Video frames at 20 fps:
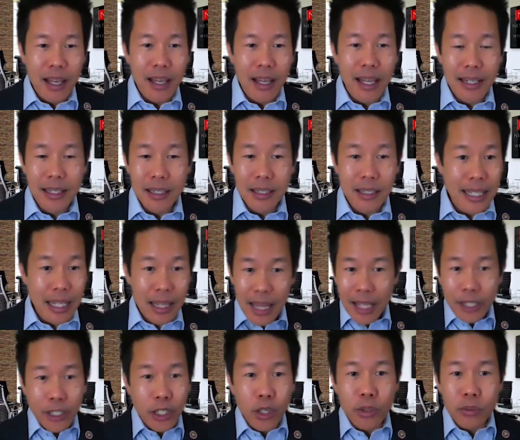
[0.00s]
And
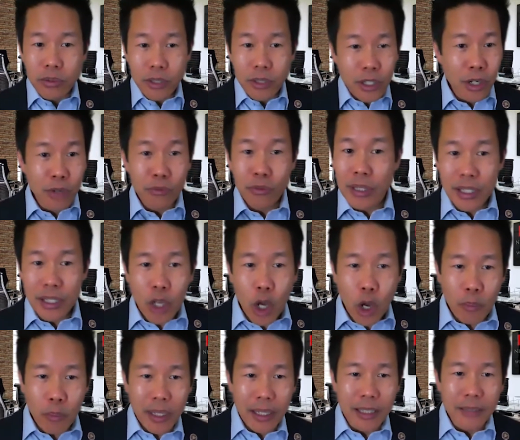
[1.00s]
like you don't really know
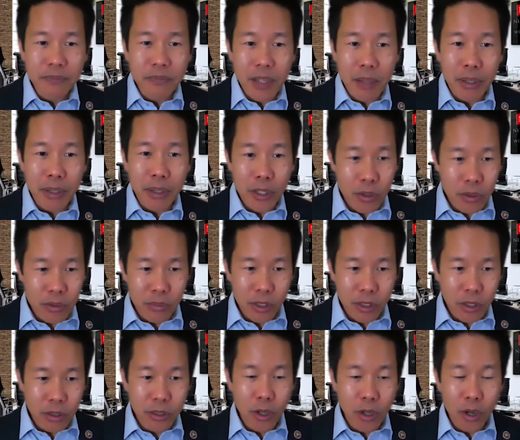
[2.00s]
me, but
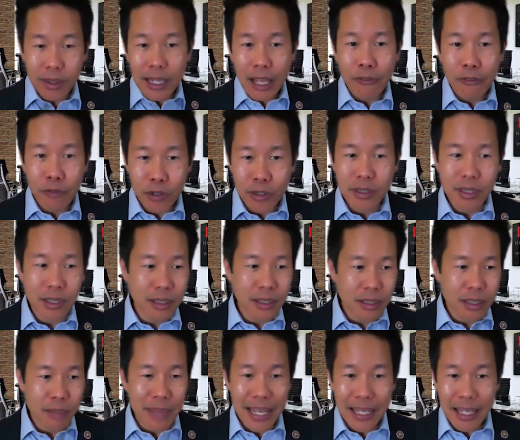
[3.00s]
you took the effort to
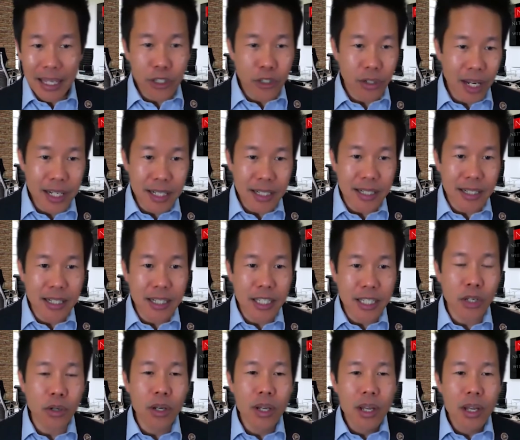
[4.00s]
make introductions.
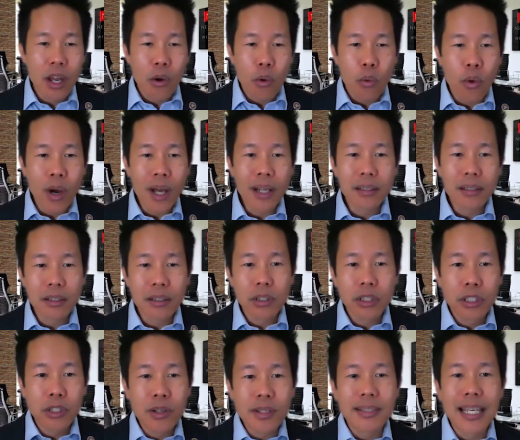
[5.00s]
So what
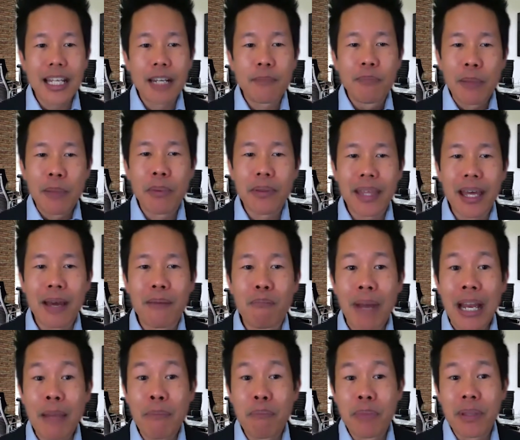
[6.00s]
do you say to people that
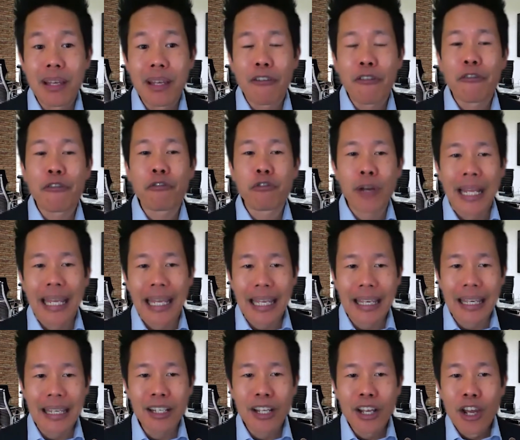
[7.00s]
might be
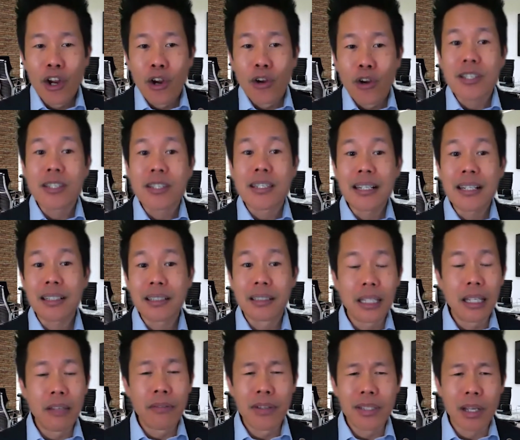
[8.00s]
afraid or cynical
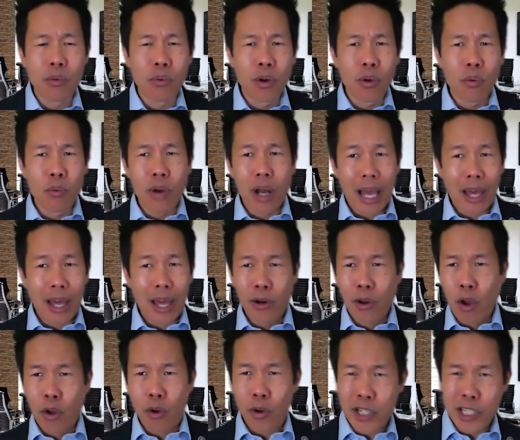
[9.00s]
even? It's like, well, I don't know
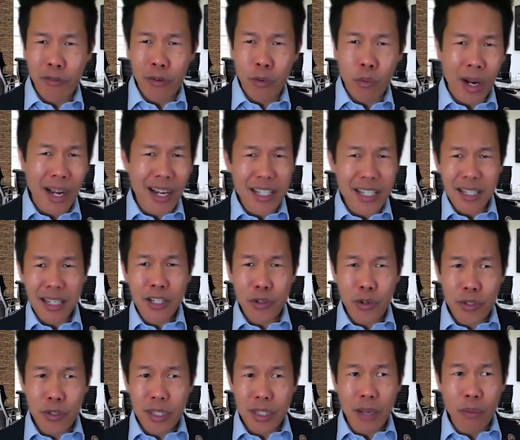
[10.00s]
Christopher. Why I
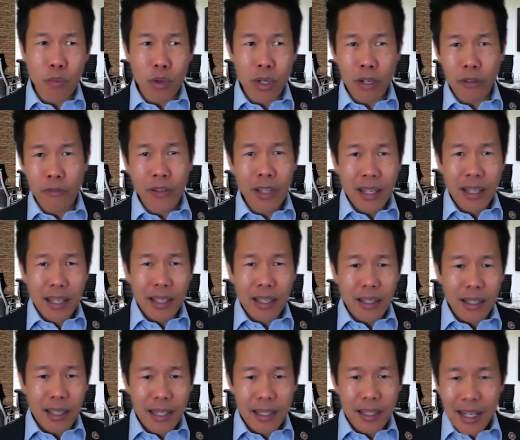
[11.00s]
introduce him? What if
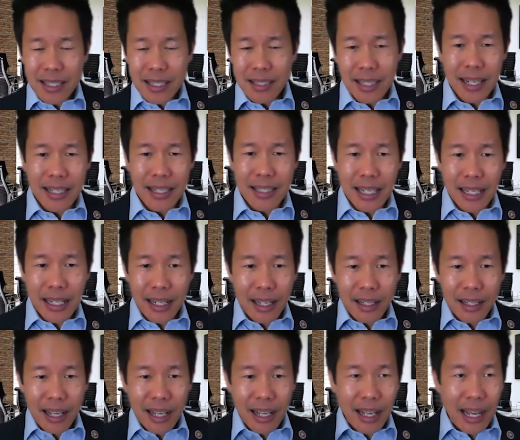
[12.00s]
he does things that
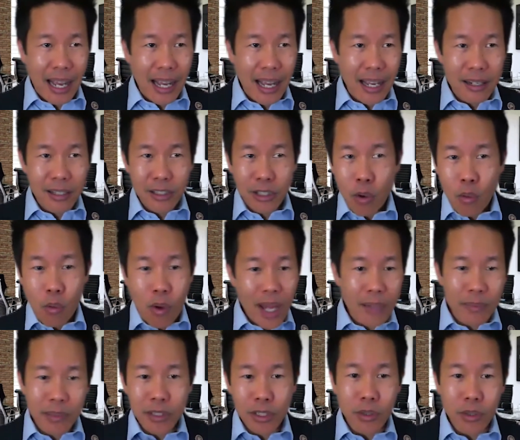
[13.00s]
I don't want him
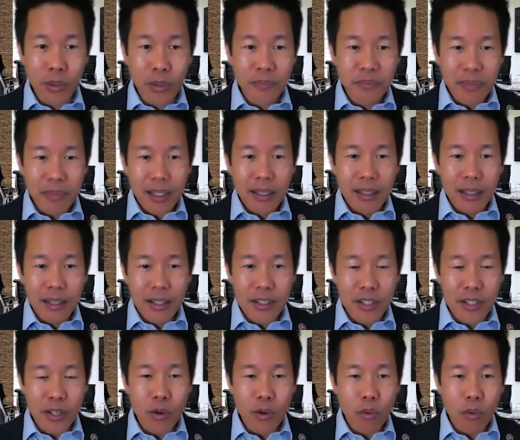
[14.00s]
to do?
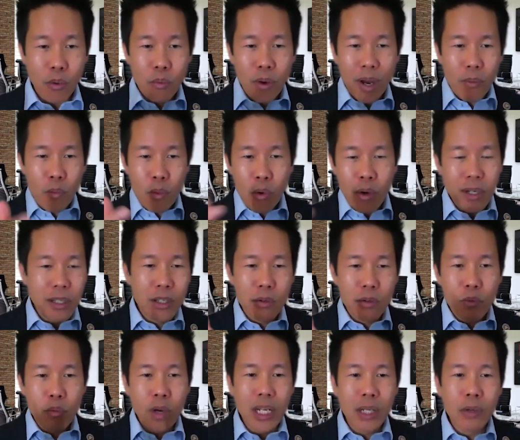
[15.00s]
So what do you
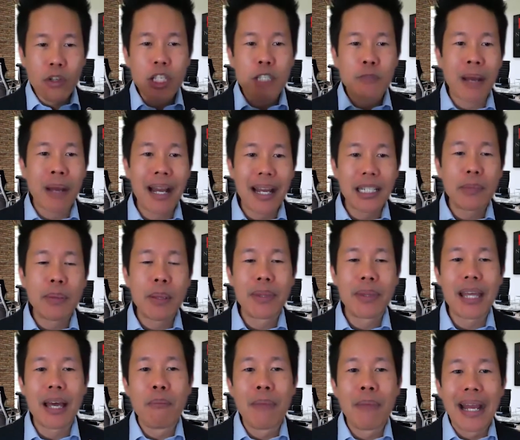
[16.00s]
respond to people
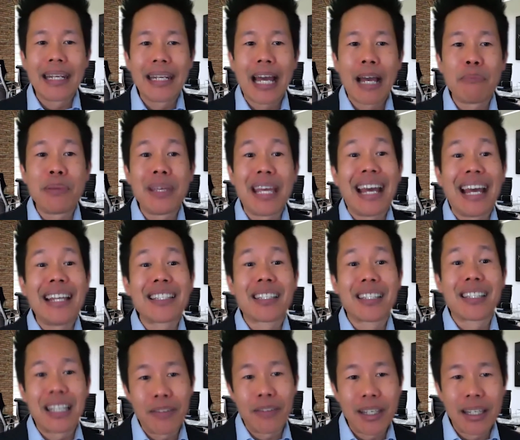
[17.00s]
that might not be as
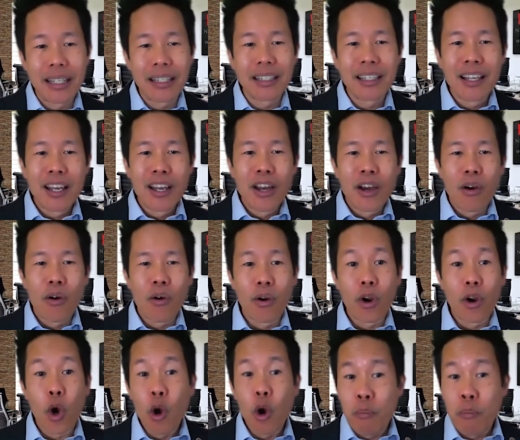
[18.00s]
giving or
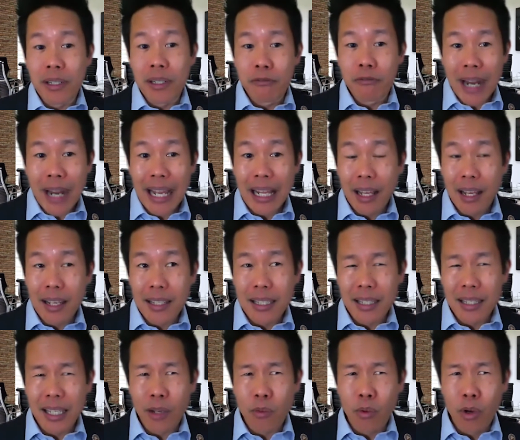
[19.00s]
open, frankly, because they're
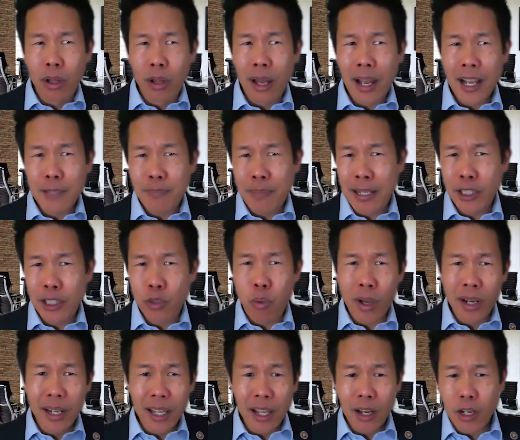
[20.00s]
like, well, I spent
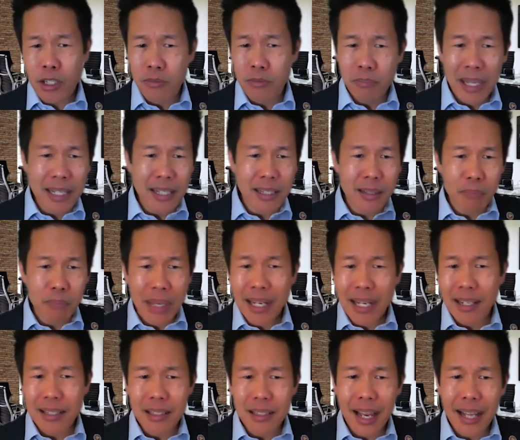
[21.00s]
20 years meeting the
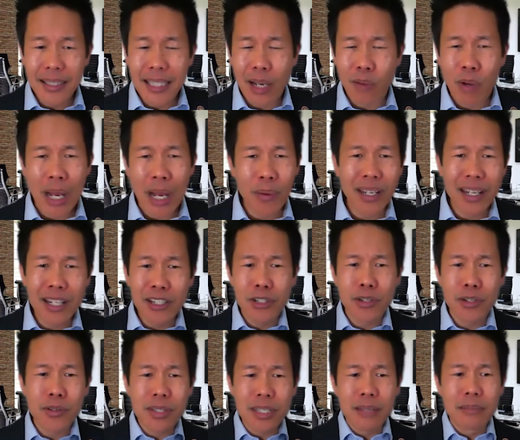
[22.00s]
contact. Why would I
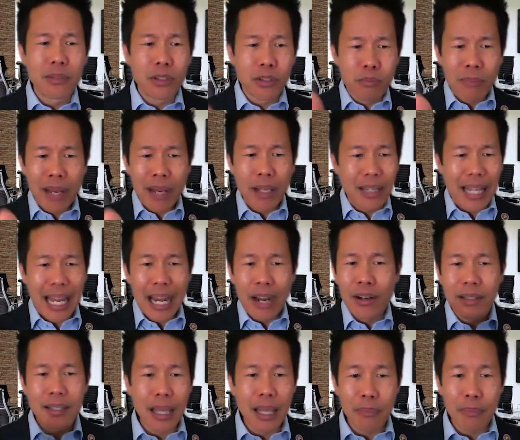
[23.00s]
introduce Larry
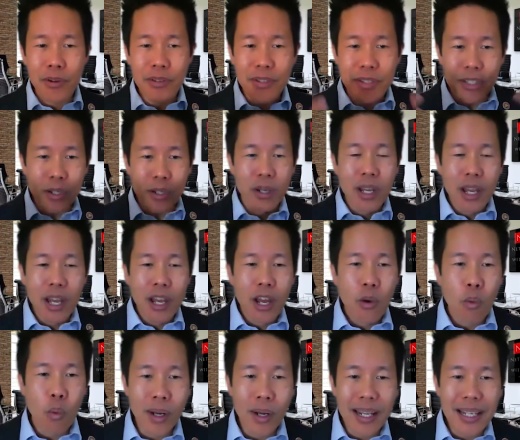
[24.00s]
to that person? So
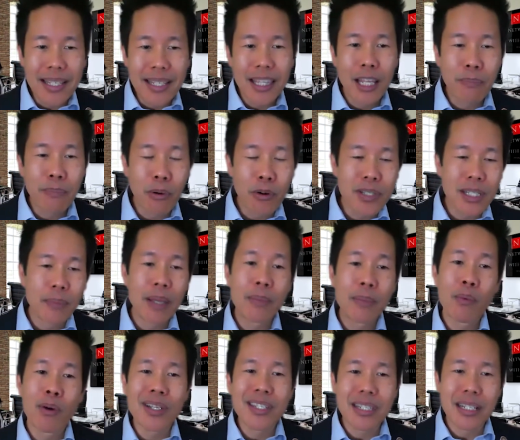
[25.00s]
what do you say to that person that might be
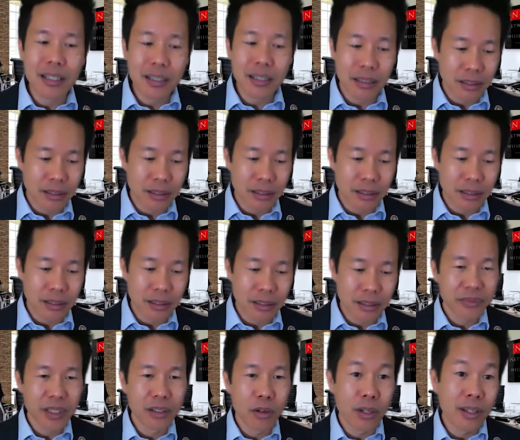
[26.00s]
more cynical
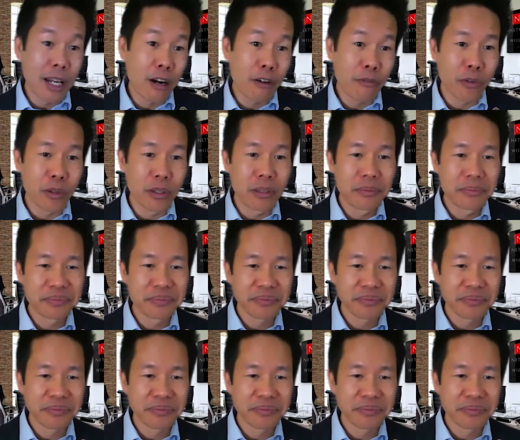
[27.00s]
or careful?